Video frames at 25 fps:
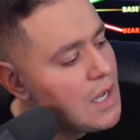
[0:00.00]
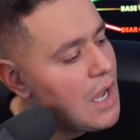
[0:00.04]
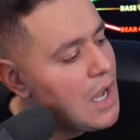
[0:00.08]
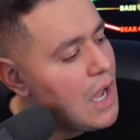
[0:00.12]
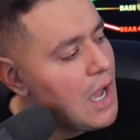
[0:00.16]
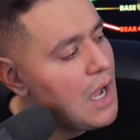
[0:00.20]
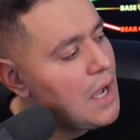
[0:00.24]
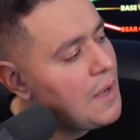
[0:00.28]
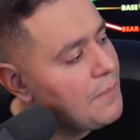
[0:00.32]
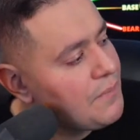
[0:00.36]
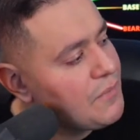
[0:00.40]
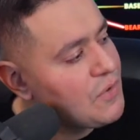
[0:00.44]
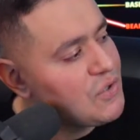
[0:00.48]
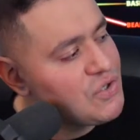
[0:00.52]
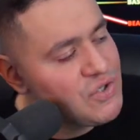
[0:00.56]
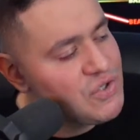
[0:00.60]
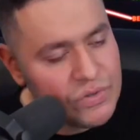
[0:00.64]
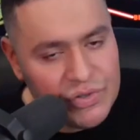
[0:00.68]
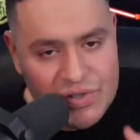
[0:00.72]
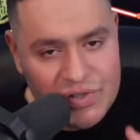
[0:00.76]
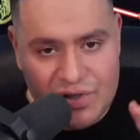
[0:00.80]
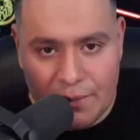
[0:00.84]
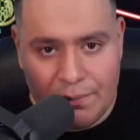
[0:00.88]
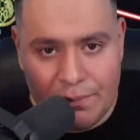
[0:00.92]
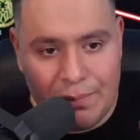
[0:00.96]
um, there's still
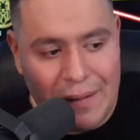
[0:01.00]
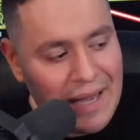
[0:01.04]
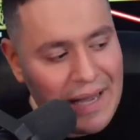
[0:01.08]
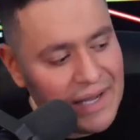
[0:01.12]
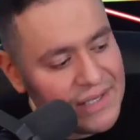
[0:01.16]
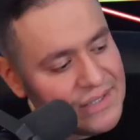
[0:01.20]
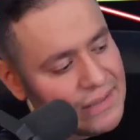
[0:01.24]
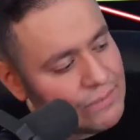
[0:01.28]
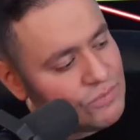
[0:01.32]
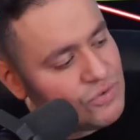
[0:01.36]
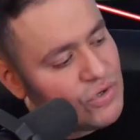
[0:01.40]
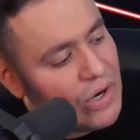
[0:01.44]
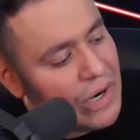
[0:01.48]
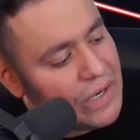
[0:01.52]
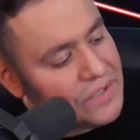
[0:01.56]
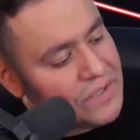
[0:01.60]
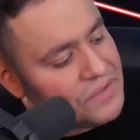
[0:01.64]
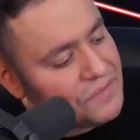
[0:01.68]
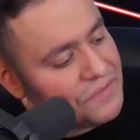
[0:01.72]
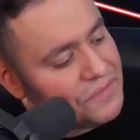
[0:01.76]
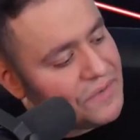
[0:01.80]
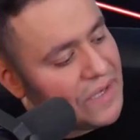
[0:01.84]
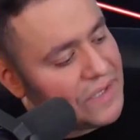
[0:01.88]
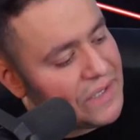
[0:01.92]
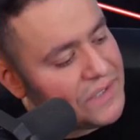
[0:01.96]
some bugs i'm trying
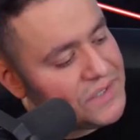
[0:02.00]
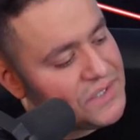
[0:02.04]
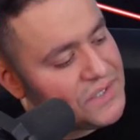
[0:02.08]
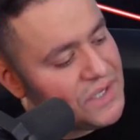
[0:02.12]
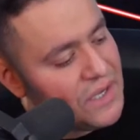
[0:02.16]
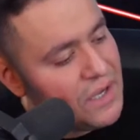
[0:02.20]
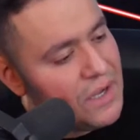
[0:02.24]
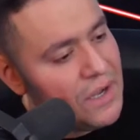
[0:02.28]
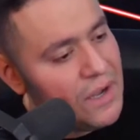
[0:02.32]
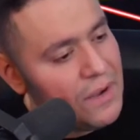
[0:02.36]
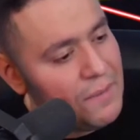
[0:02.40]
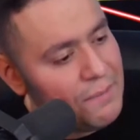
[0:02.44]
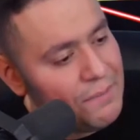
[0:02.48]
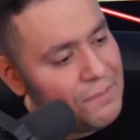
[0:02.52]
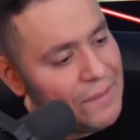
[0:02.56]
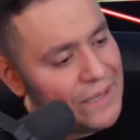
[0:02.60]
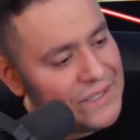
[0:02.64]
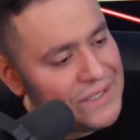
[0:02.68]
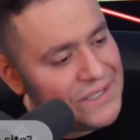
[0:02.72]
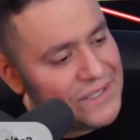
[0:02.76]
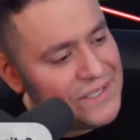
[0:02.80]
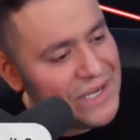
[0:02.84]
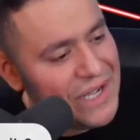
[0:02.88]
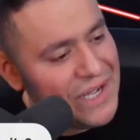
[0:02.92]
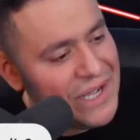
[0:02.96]
to fix
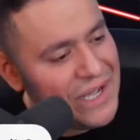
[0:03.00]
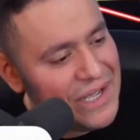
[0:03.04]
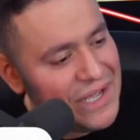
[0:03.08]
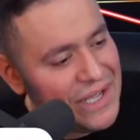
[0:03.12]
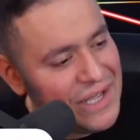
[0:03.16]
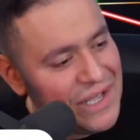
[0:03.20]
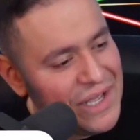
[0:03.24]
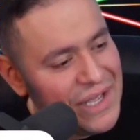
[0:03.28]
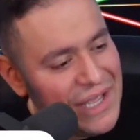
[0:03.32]
but uh,